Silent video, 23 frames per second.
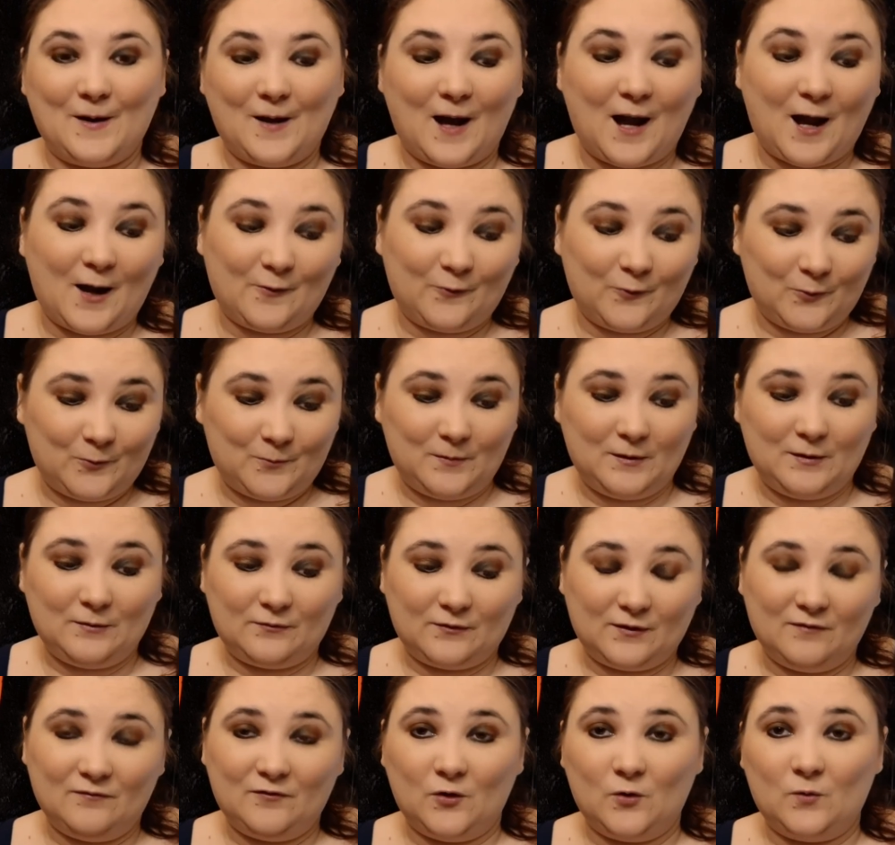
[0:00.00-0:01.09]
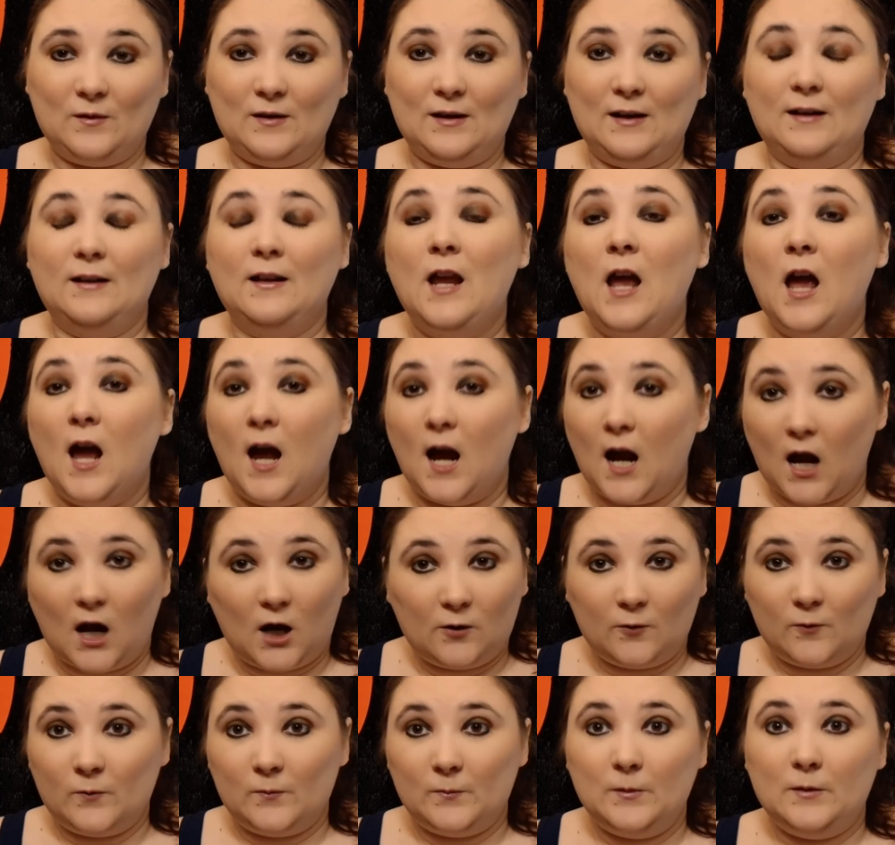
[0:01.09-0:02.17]
I will be reviewing it. I
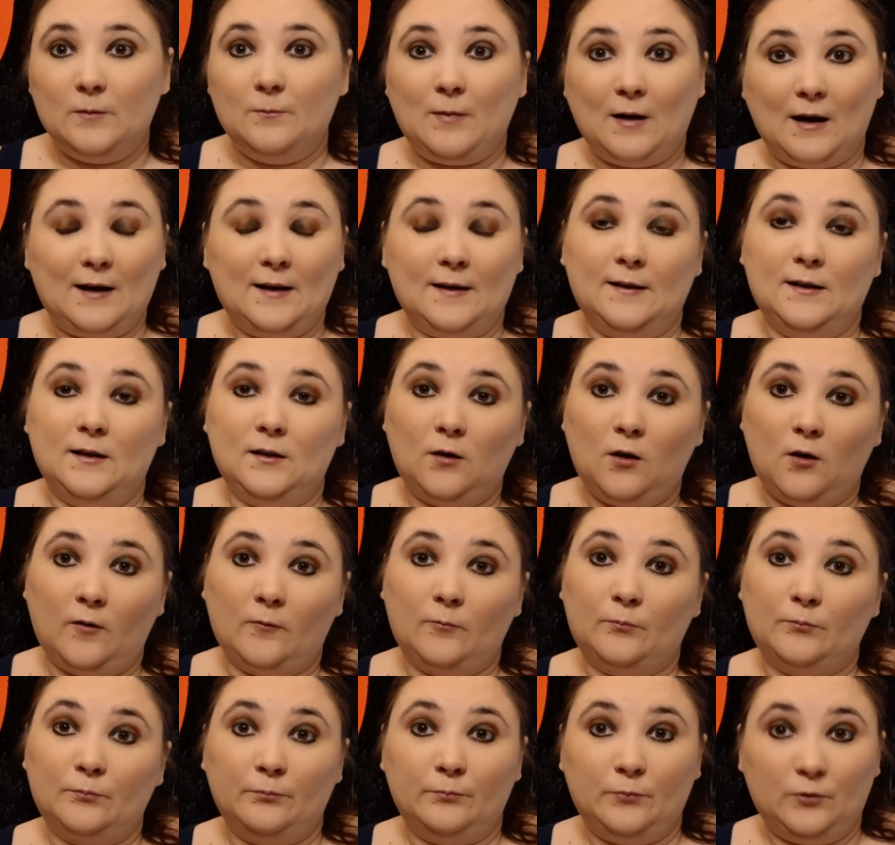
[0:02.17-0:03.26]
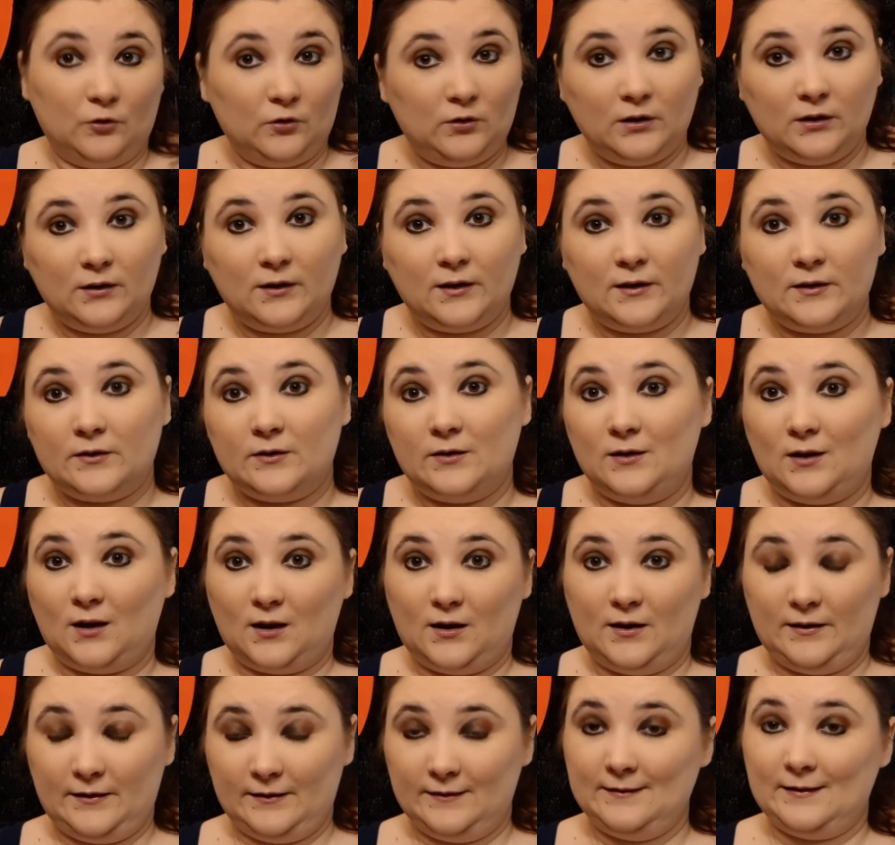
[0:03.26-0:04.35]
will be buying it off Beautylish, not
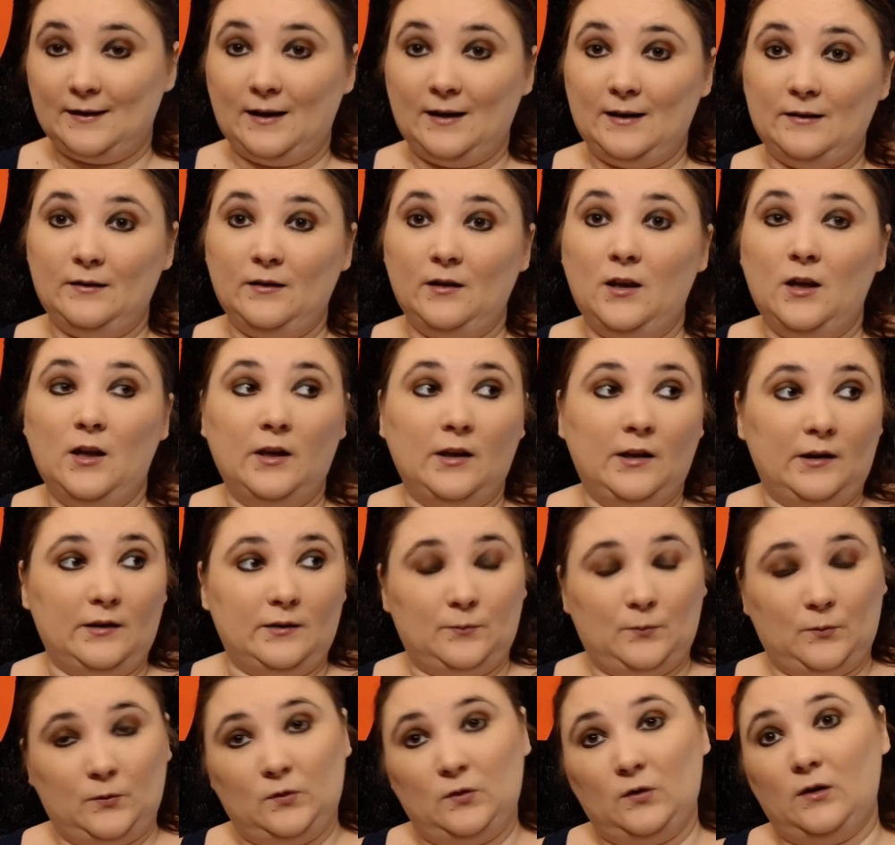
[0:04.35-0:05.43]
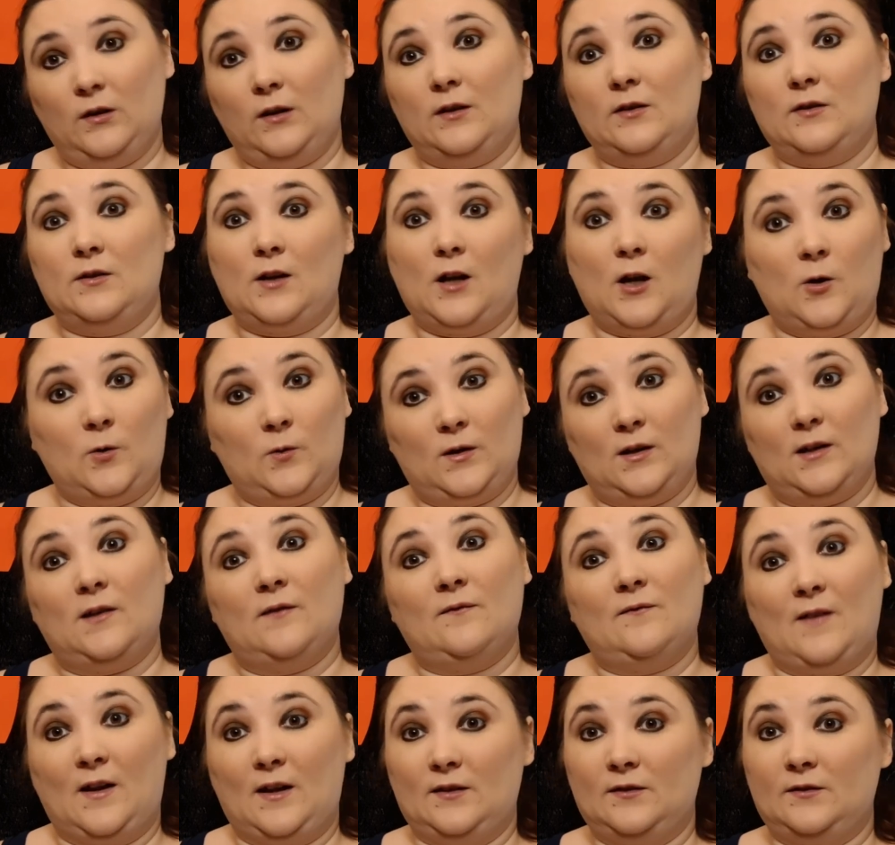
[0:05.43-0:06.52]
his site, because Beautylish, I'll get it
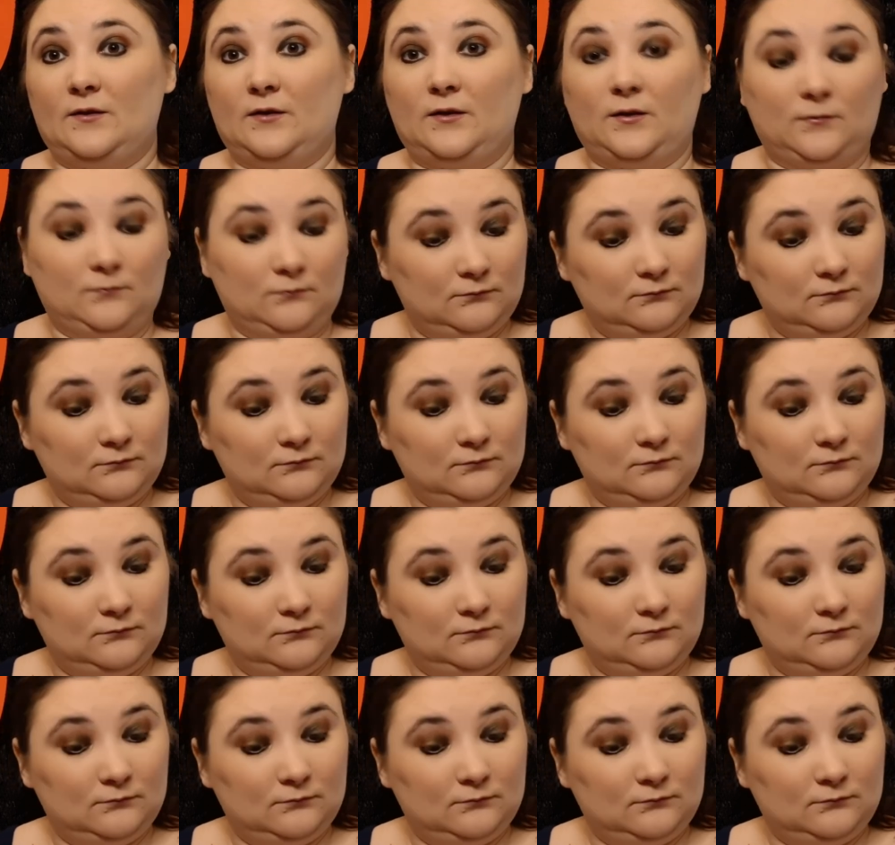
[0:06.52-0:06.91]
faster.